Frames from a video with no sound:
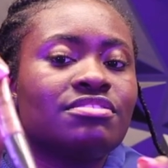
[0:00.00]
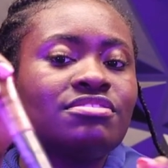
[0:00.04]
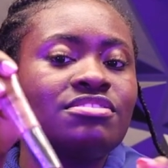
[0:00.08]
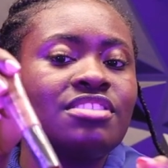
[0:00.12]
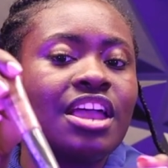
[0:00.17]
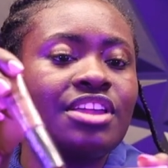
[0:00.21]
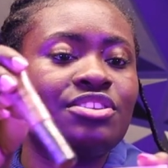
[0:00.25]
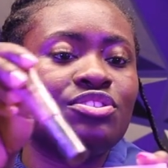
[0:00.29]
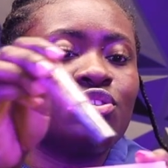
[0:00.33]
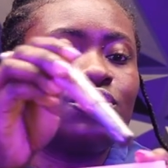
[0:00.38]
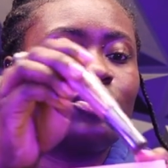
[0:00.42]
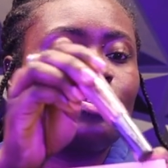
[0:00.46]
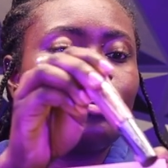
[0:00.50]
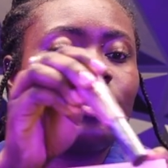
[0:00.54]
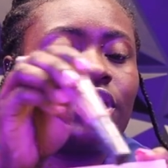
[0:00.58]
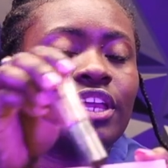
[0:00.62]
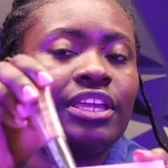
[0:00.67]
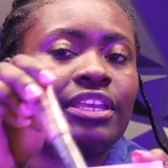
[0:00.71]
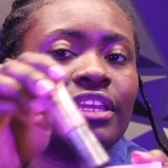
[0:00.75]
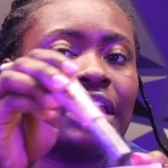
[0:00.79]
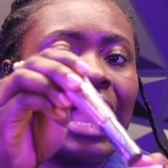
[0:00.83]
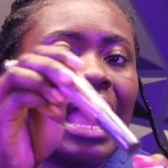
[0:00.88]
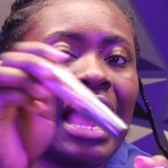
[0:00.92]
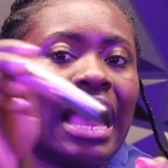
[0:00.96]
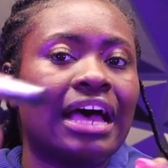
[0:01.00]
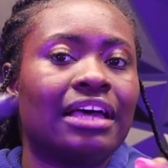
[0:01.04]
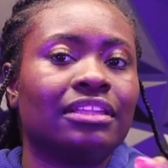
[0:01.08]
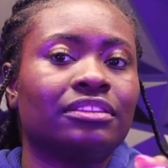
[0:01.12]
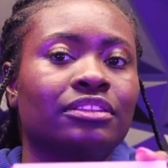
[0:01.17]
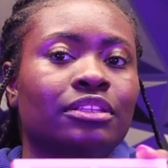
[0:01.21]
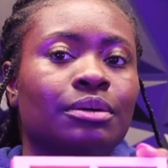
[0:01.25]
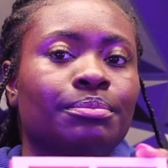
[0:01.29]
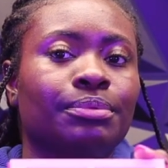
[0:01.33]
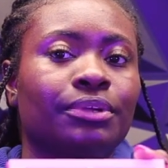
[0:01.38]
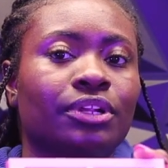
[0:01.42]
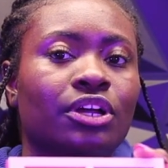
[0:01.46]
then you can
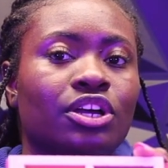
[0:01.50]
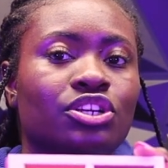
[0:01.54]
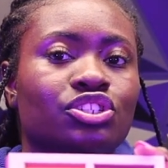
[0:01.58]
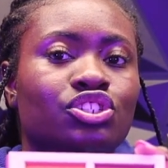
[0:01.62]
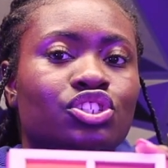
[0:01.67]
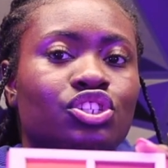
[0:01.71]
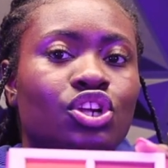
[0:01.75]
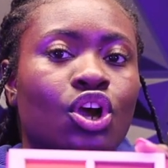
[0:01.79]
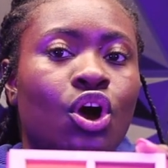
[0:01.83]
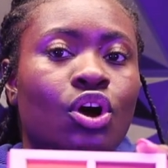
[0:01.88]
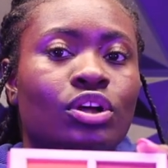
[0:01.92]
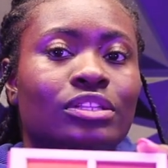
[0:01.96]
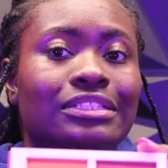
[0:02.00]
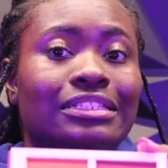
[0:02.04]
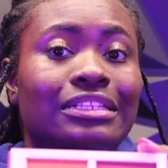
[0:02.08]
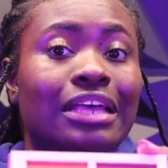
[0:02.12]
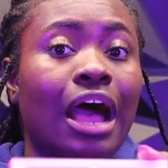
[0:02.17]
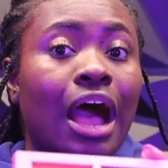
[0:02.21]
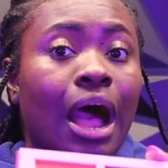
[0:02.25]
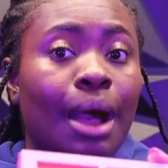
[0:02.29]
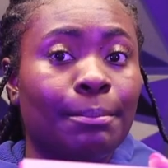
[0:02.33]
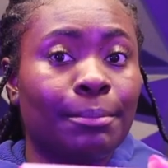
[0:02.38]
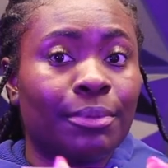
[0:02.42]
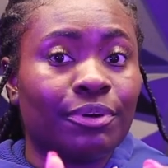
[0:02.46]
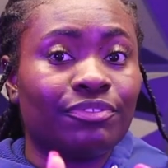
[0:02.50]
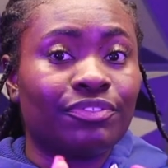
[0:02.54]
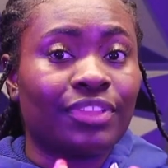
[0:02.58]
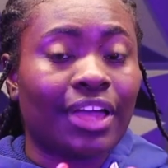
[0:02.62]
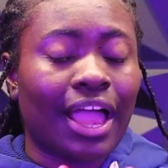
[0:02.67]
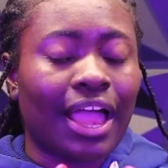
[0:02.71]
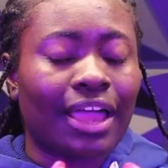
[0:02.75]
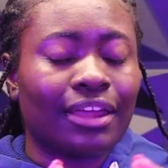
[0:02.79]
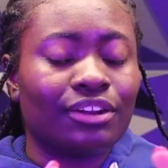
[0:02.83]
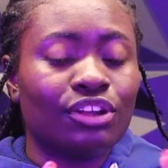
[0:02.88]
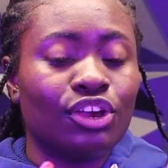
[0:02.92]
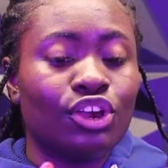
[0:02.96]
add the blush on top of
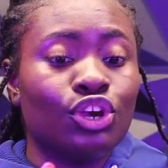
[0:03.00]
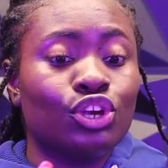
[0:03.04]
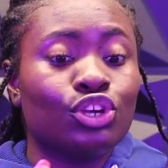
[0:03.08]
that.